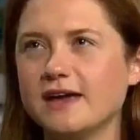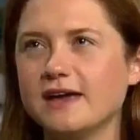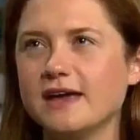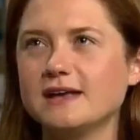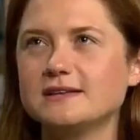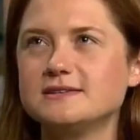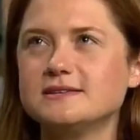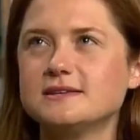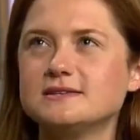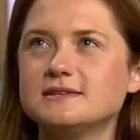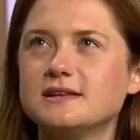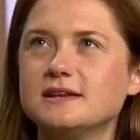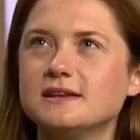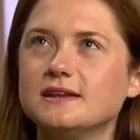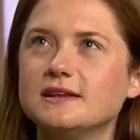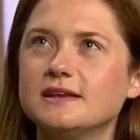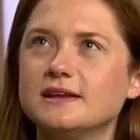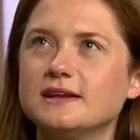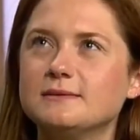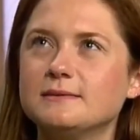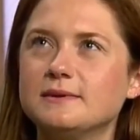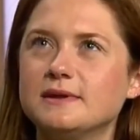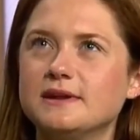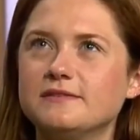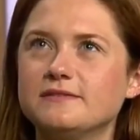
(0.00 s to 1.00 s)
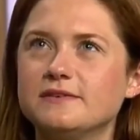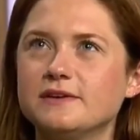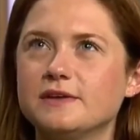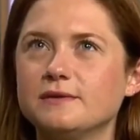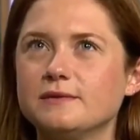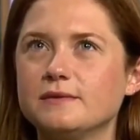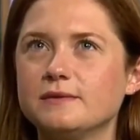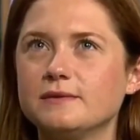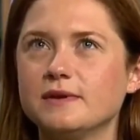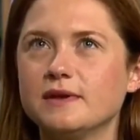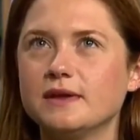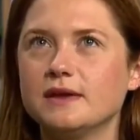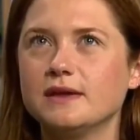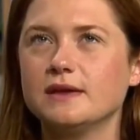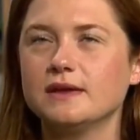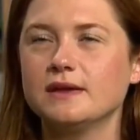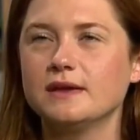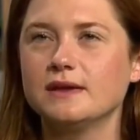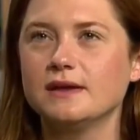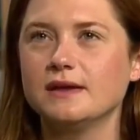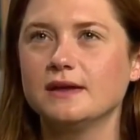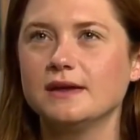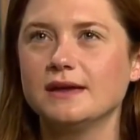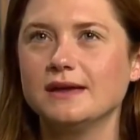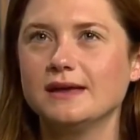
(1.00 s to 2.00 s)
guess there's a little bit of
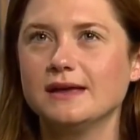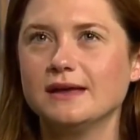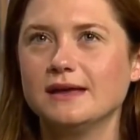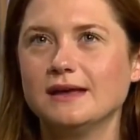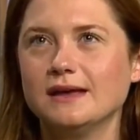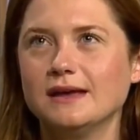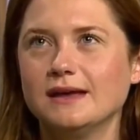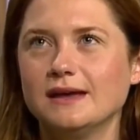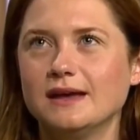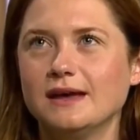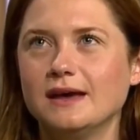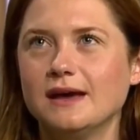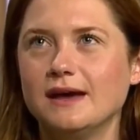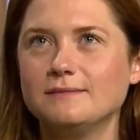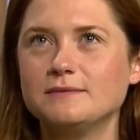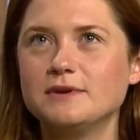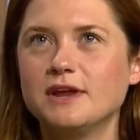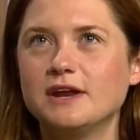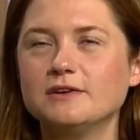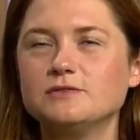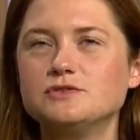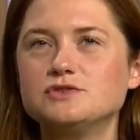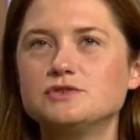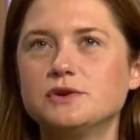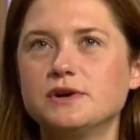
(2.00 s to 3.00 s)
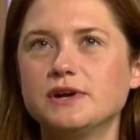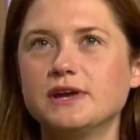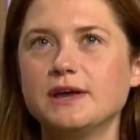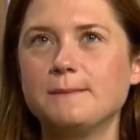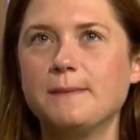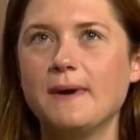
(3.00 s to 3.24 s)
I'm kind of drawing a